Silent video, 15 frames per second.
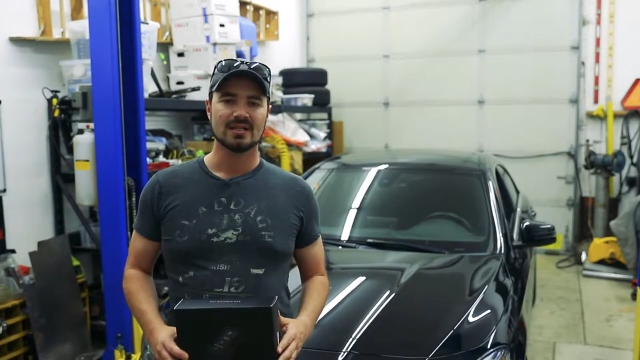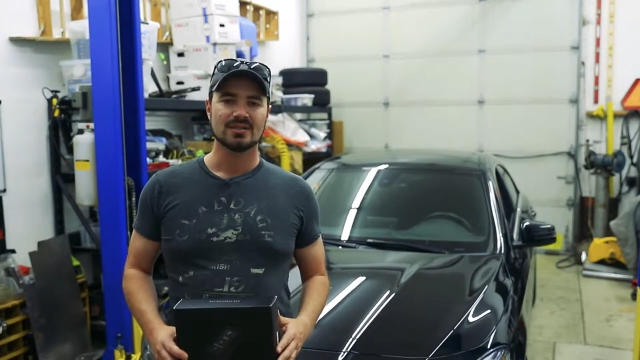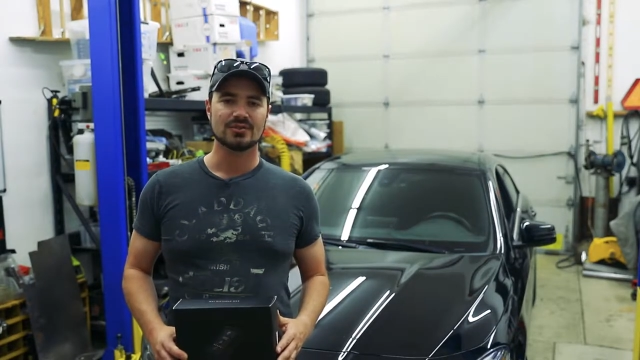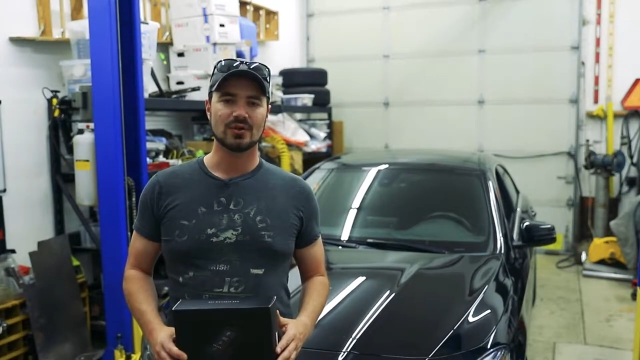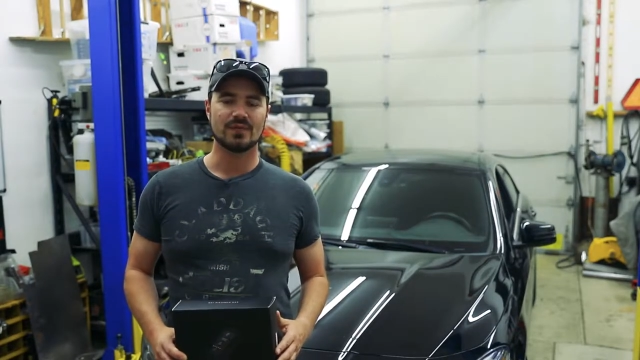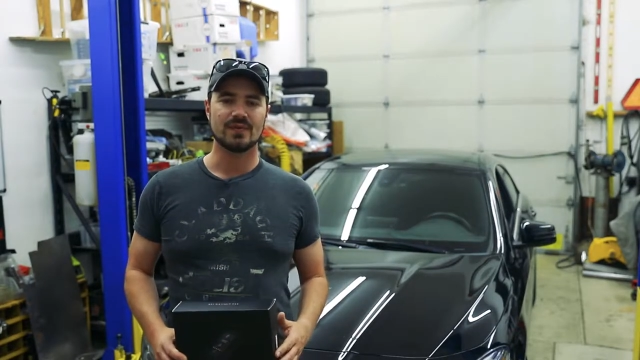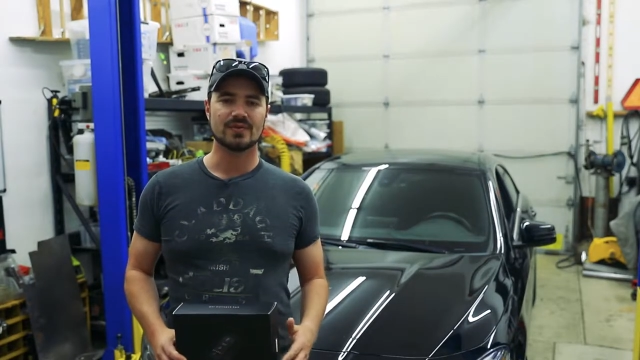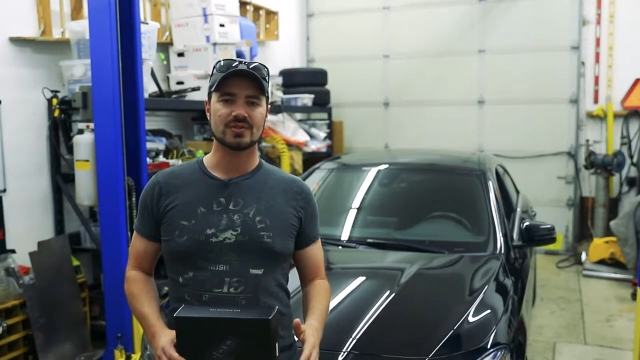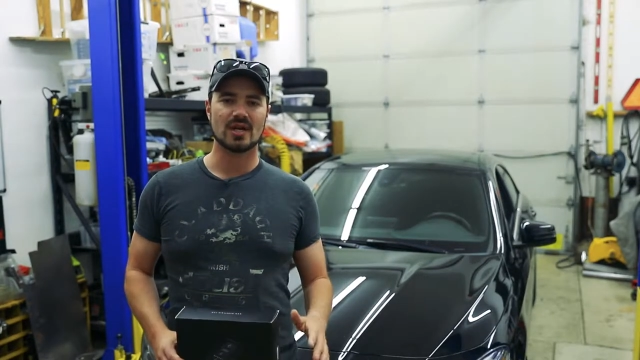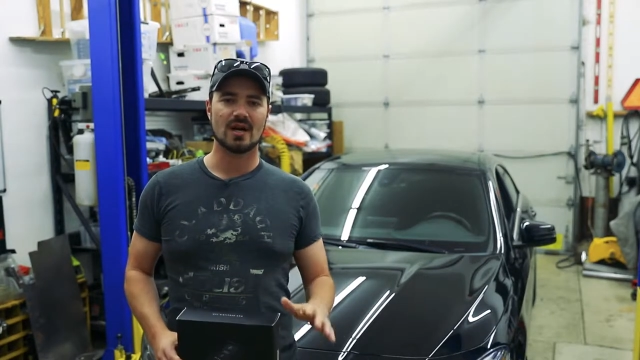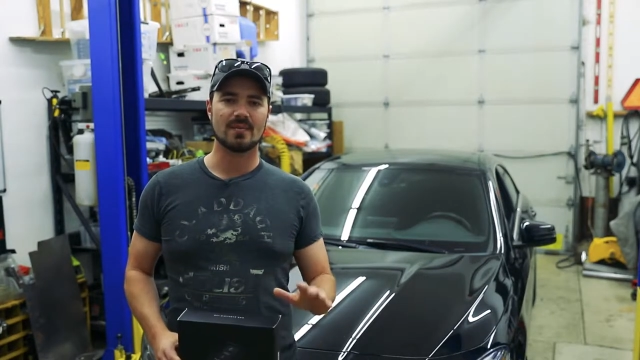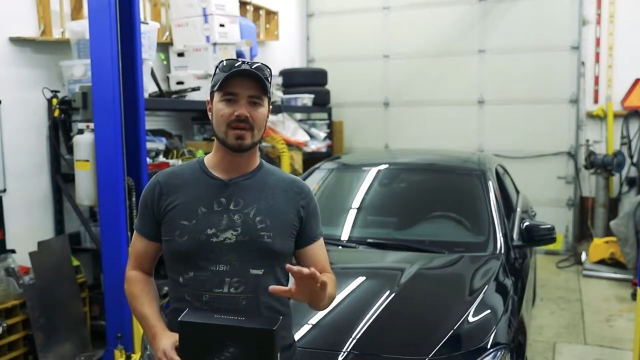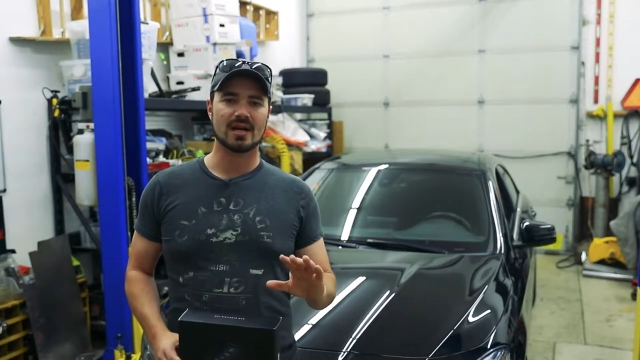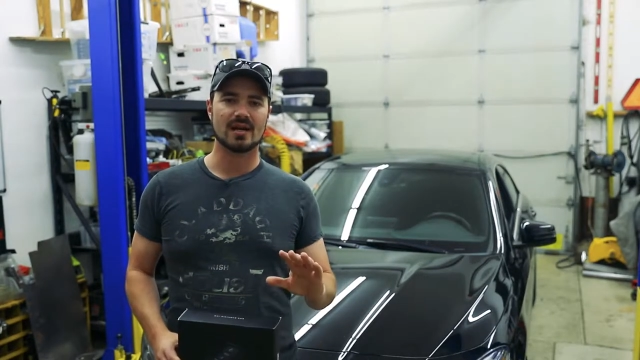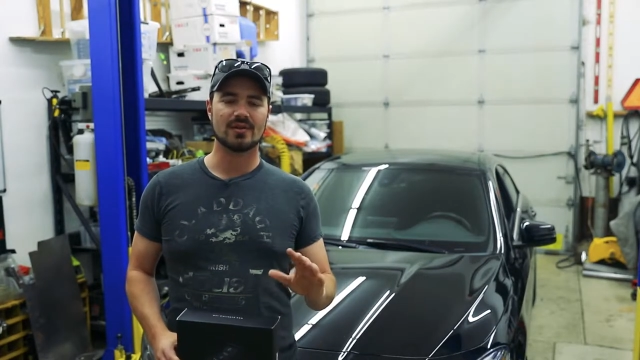So if you
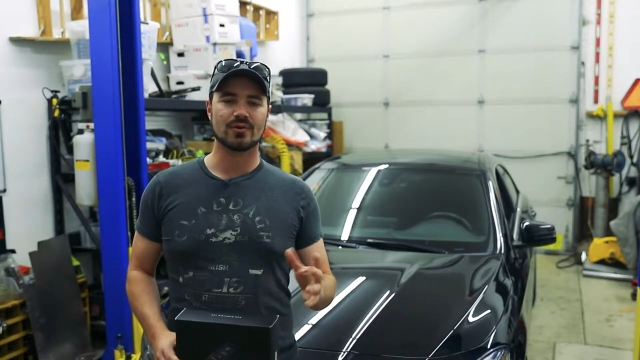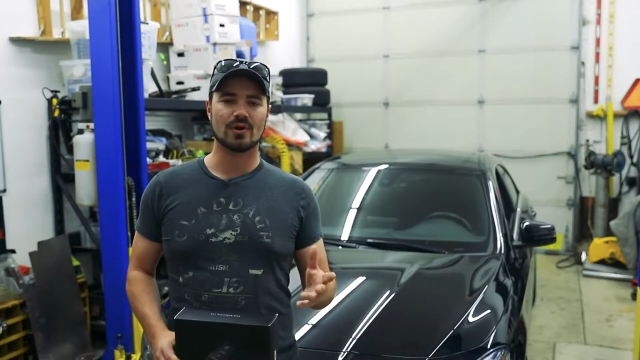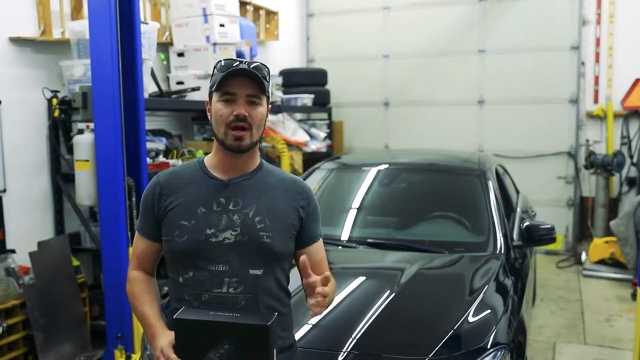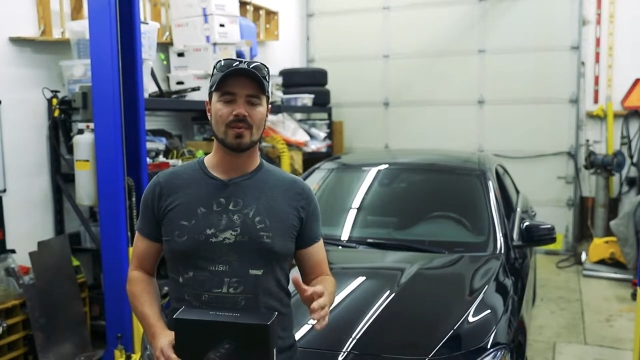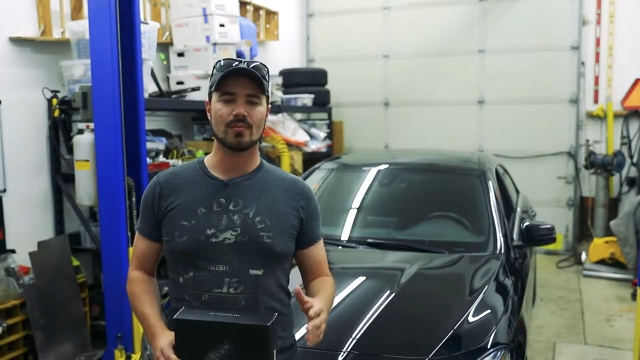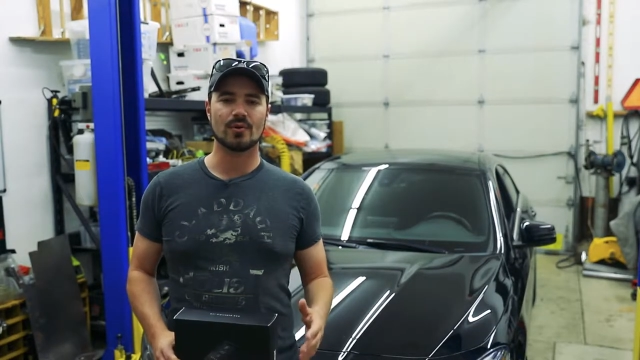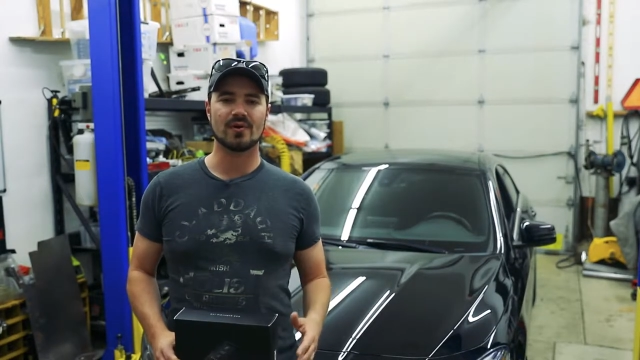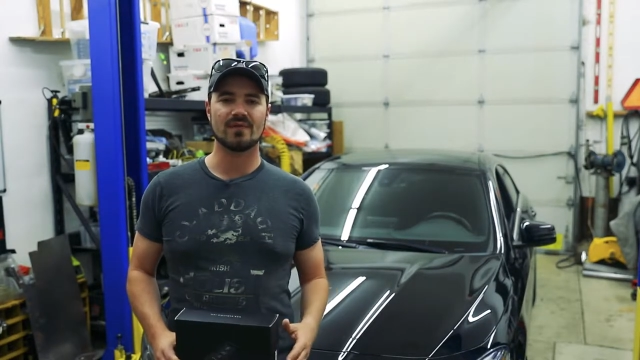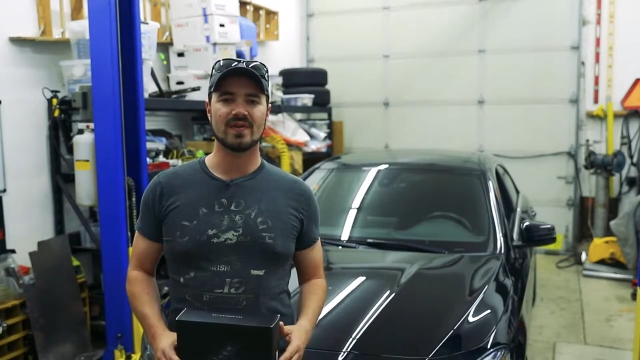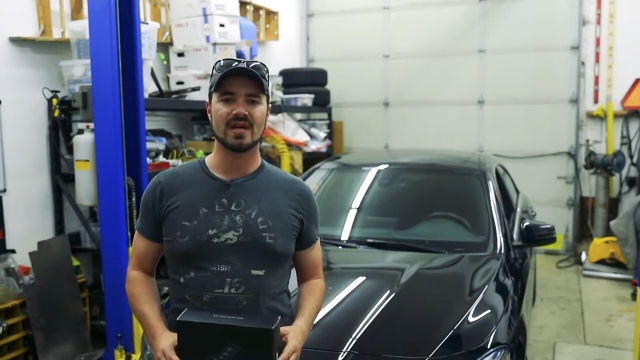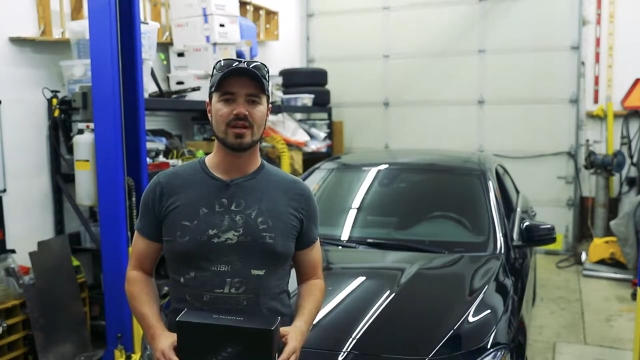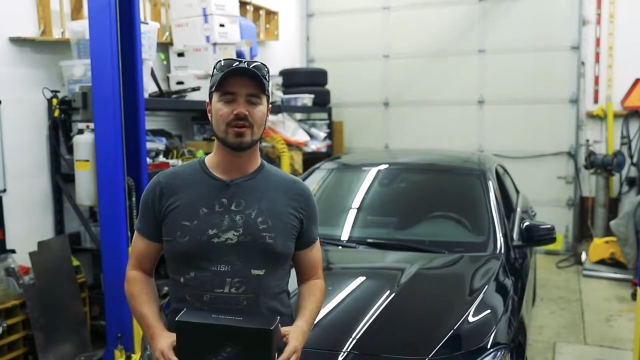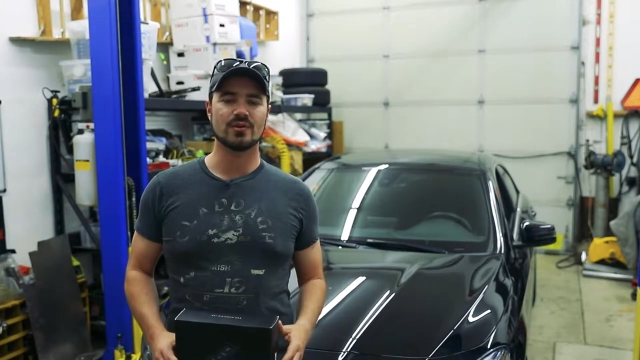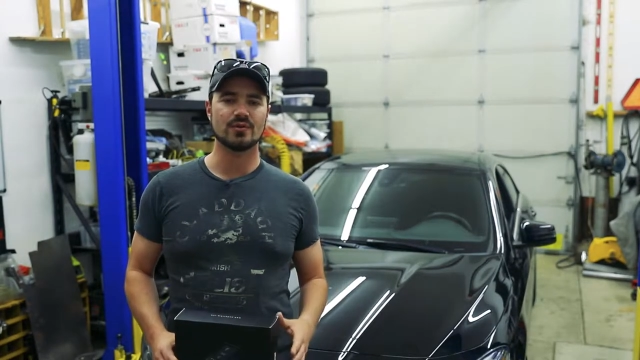saw my other onboard video,